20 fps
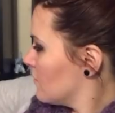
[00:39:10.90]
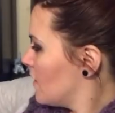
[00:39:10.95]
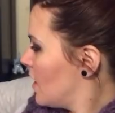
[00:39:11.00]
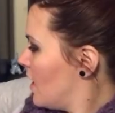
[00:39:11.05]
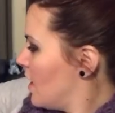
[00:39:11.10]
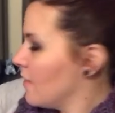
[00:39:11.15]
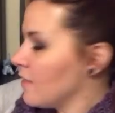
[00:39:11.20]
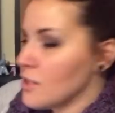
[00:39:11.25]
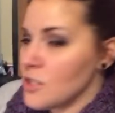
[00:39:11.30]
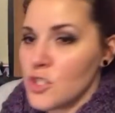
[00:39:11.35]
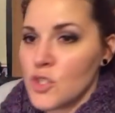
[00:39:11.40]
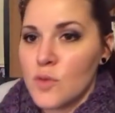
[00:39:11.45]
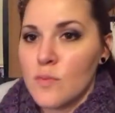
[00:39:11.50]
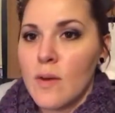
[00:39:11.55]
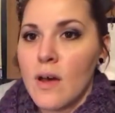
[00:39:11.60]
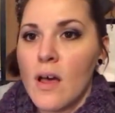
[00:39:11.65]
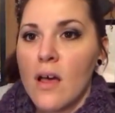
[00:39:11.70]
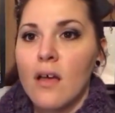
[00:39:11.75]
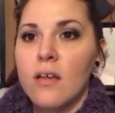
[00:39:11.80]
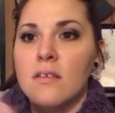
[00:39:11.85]
and the 2
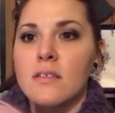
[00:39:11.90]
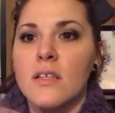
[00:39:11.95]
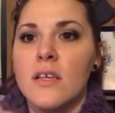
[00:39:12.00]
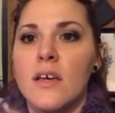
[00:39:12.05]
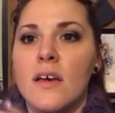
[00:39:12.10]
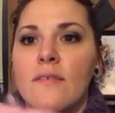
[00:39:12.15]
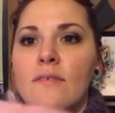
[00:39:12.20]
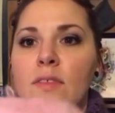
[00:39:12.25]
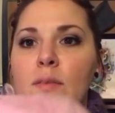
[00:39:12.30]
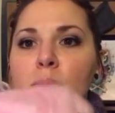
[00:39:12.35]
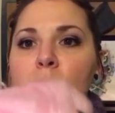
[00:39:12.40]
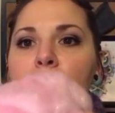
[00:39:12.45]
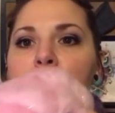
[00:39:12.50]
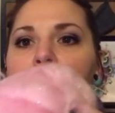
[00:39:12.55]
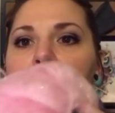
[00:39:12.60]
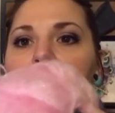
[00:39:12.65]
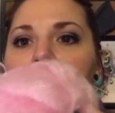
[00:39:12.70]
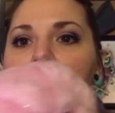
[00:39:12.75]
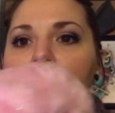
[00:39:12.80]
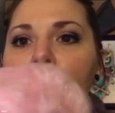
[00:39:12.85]
balls of the
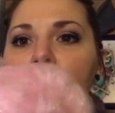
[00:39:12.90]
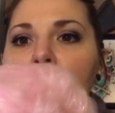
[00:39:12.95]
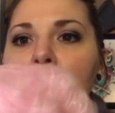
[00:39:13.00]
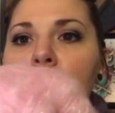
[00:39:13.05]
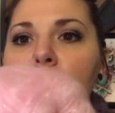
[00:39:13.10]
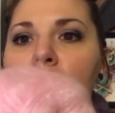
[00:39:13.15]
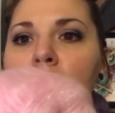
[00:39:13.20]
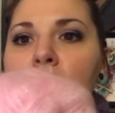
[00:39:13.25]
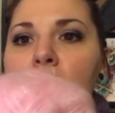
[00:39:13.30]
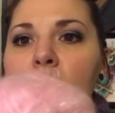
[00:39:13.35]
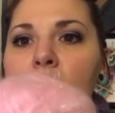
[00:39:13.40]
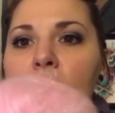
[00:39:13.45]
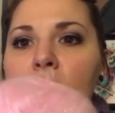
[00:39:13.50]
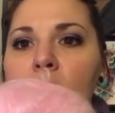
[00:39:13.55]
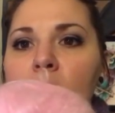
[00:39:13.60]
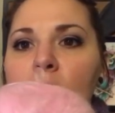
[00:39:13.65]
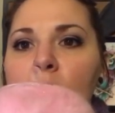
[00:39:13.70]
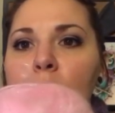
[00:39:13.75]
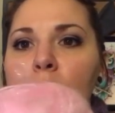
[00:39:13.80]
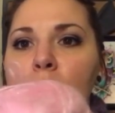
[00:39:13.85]
Pink
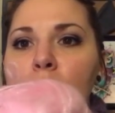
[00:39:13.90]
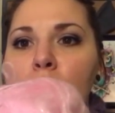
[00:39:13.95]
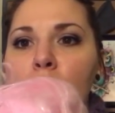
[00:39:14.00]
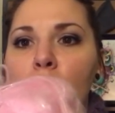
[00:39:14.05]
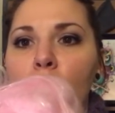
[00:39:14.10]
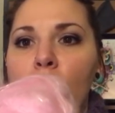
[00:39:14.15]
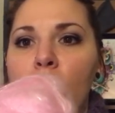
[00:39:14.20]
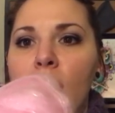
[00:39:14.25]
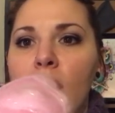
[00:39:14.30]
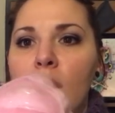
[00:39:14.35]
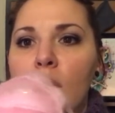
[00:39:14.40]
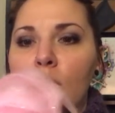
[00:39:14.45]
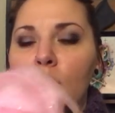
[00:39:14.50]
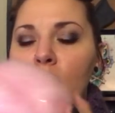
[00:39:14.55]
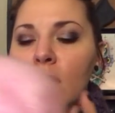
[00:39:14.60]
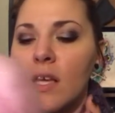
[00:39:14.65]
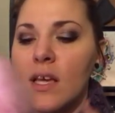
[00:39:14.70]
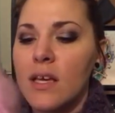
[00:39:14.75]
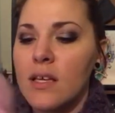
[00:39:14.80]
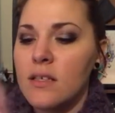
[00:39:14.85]
Sparkly Mohair
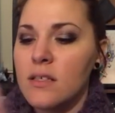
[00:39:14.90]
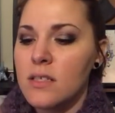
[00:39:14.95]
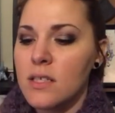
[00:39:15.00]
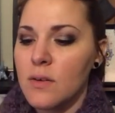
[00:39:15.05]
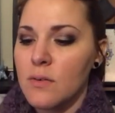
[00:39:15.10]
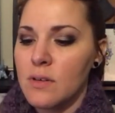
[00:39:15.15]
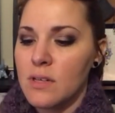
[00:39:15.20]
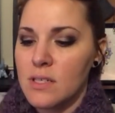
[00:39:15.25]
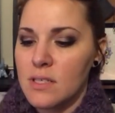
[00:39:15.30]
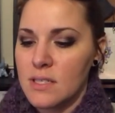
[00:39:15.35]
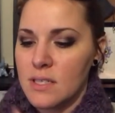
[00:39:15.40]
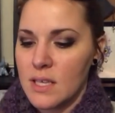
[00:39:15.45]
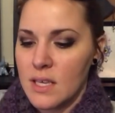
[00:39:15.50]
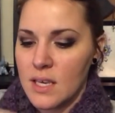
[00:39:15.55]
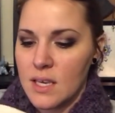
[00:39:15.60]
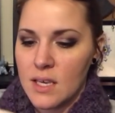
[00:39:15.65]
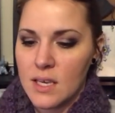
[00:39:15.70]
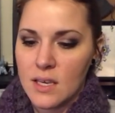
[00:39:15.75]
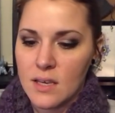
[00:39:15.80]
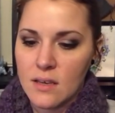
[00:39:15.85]
Blend. I want to
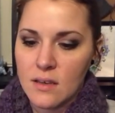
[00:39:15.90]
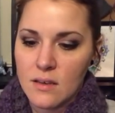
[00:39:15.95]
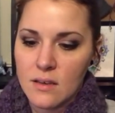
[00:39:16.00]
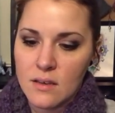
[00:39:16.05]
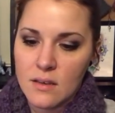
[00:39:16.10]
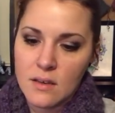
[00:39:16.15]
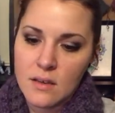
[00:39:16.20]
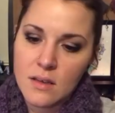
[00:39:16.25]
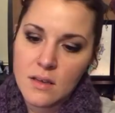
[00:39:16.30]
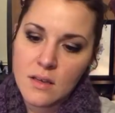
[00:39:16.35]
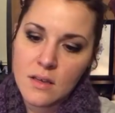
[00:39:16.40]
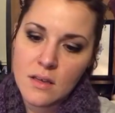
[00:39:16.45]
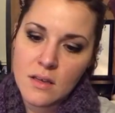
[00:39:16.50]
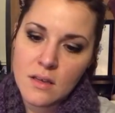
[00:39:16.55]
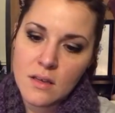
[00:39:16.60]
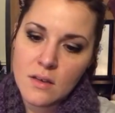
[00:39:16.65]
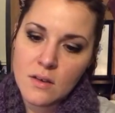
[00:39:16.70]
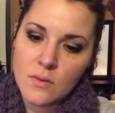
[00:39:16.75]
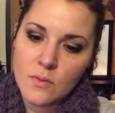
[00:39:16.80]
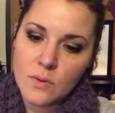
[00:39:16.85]
say,
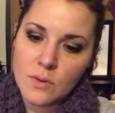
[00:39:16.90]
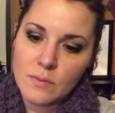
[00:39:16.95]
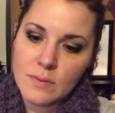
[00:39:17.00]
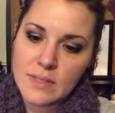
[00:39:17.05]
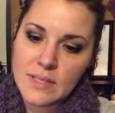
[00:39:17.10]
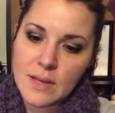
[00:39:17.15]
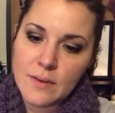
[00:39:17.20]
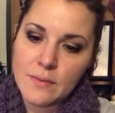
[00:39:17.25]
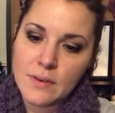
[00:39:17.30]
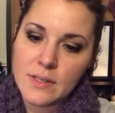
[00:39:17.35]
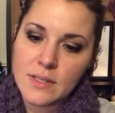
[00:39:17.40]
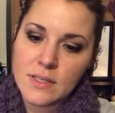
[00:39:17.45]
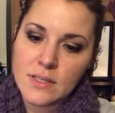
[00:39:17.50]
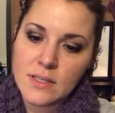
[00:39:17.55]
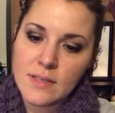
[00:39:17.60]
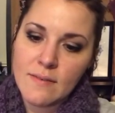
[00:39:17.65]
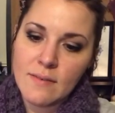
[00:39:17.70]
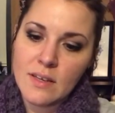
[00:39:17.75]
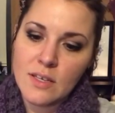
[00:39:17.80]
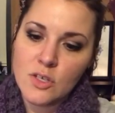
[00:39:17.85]
what did we say it was?
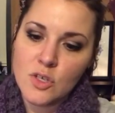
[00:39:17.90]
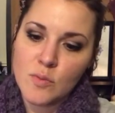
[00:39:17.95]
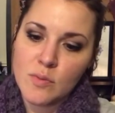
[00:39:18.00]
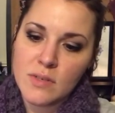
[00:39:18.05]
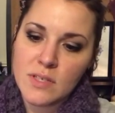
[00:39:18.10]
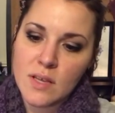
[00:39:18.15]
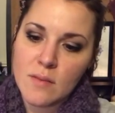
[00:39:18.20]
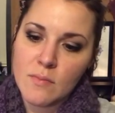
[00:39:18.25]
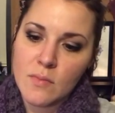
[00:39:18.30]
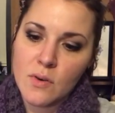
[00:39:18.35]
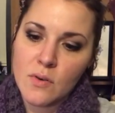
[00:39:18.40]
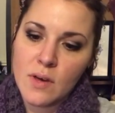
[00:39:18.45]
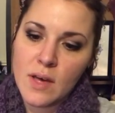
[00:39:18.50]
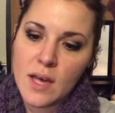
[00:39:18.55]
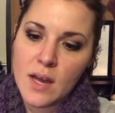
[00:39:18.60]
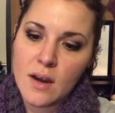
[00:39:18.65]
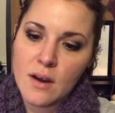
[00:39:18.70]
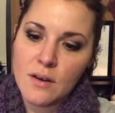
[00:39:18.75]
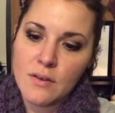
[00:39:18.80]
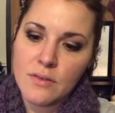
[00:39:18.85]
72%
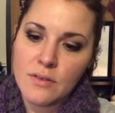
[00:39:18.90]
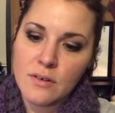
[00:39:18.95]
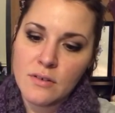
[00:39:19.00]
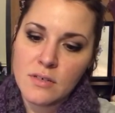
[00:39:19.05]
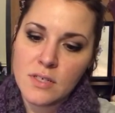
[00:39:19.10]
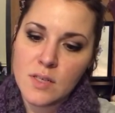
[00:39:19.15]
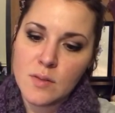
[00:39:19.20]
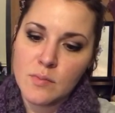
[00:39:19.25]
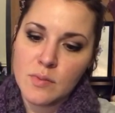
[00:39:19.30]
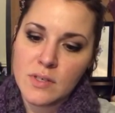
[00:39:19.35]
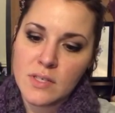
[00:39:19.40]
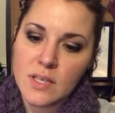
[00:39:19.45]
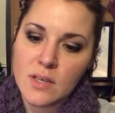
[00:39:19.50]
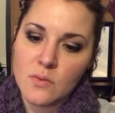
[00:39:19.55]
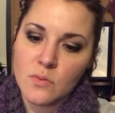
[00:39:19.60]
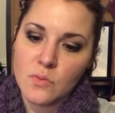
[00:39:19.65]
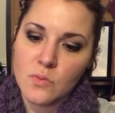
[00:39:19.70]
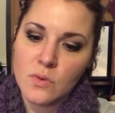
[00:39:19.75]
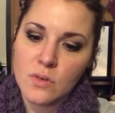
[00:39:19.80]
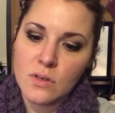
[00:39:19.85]
mohair, 13%
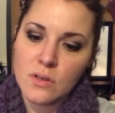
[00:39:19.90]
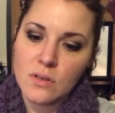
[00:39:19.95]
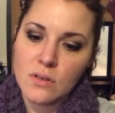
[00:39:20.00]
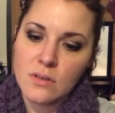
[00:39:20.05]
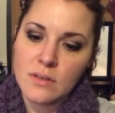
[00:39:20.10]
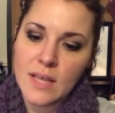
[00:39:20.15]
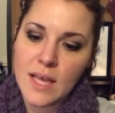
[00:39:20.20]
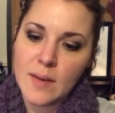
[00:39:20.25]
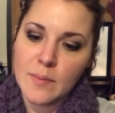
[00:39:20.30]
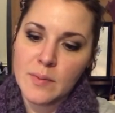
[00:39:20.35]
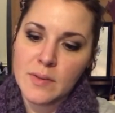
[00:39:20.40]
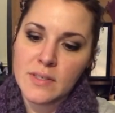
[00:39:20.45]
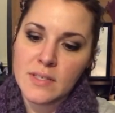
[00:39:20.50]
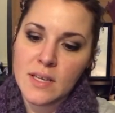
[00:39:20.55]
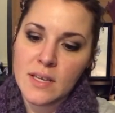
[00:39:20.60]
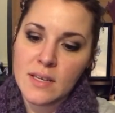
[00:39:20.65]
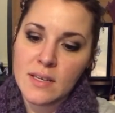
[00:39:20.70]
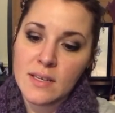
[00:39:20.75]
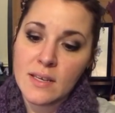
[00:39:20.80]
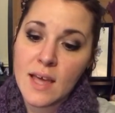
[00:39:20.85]
wool,
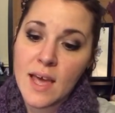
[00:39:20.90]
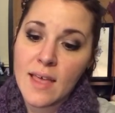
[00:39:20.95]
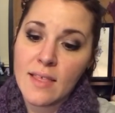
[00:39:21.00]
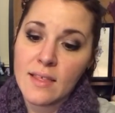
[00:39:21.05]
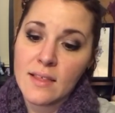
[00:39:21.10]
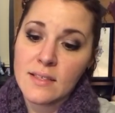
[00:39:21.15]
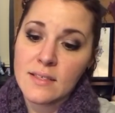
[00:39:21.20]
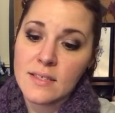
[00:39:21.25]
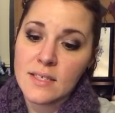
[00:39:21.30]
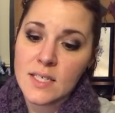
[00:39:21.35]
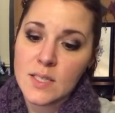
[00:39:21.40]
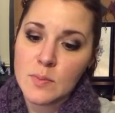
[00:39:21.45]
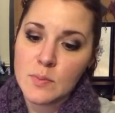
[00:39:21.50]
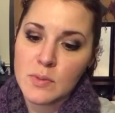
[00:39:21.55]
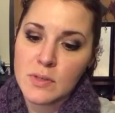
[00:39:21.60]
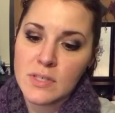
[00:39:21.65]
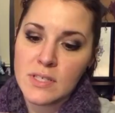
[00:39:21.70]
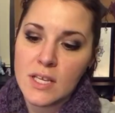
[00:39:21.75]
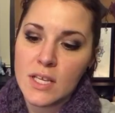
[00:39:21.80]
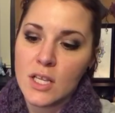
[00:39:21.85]
9% nylon,
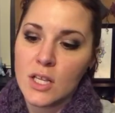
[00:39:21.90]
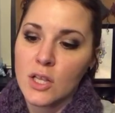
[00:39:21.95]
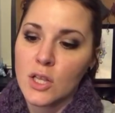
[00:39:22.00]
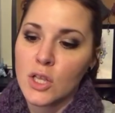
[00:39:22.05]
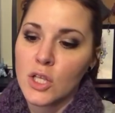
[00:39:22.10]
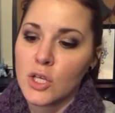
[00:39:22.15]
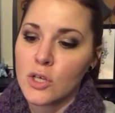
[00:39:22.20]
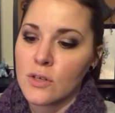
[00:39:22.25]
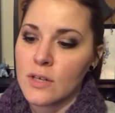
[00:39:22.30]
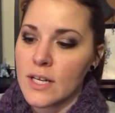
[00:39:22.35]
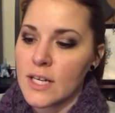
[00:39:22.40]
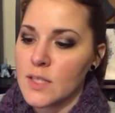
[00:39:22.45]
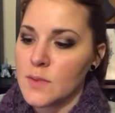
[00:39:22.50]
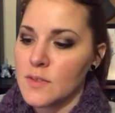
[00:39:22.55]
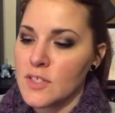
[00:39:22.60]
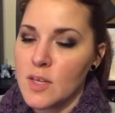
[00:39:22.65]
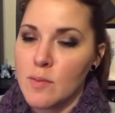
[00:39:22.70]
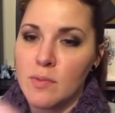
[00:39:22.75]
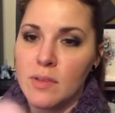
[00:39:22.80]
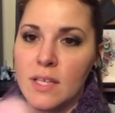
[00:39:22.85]
6% lurex,
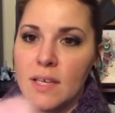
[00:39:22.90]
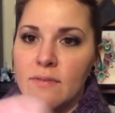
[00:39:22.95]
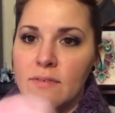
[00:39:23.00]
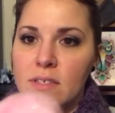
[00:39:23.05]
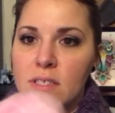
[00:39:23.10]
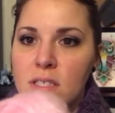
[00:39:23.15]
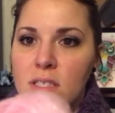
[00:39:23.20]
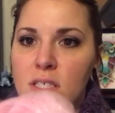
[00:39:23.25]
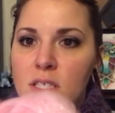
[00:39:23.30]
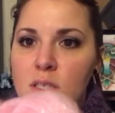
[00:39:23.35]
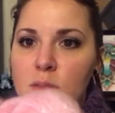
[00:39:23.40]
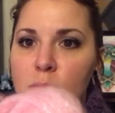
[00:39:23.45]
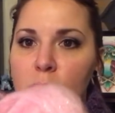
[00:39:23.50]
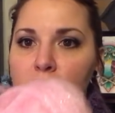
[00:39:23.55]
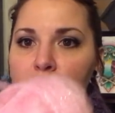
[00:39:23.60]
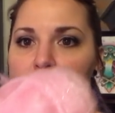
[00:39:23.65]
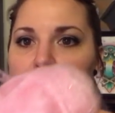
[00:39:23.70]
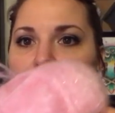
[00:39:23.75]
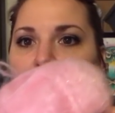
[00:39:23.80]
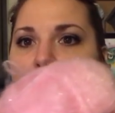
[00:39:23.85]
which I believe is the
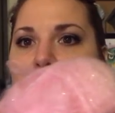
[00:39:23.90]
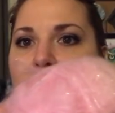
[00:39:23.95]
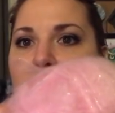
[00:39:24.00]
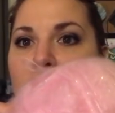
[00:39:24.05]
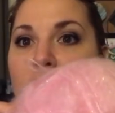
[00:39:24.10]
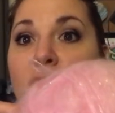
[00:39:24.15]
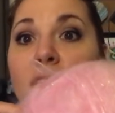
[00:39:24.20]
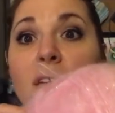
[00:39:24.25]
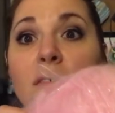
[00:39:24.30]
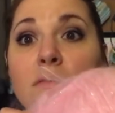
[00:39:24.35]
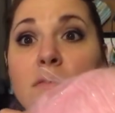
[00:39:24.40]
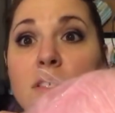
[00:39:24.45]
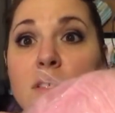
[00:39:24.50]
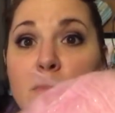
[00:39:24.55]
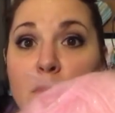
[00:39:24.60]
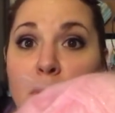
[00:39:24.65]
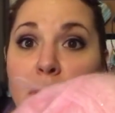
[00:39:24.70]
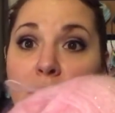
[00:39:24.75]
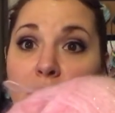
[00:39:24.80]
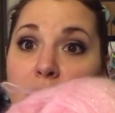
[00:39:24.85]
sparkles. Look how
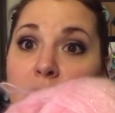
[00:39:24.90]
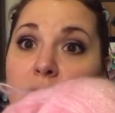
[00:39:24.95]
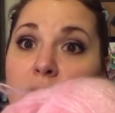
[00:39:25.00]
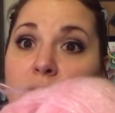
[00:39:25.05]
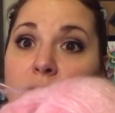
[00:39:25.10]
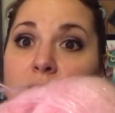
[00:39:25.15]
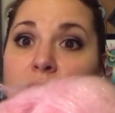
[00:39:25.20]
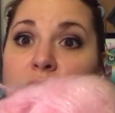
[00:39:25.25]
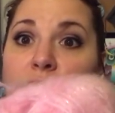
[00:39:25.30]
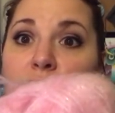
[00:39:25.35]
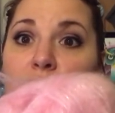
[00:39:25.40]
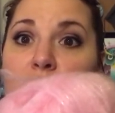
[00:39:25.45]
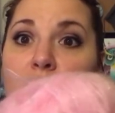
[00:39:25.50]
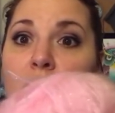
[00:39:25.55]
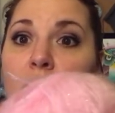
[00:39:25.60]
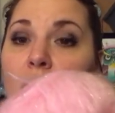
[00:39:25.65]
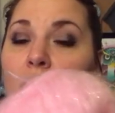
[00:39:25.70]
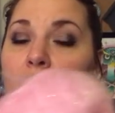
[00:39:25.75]
sparkly this is for,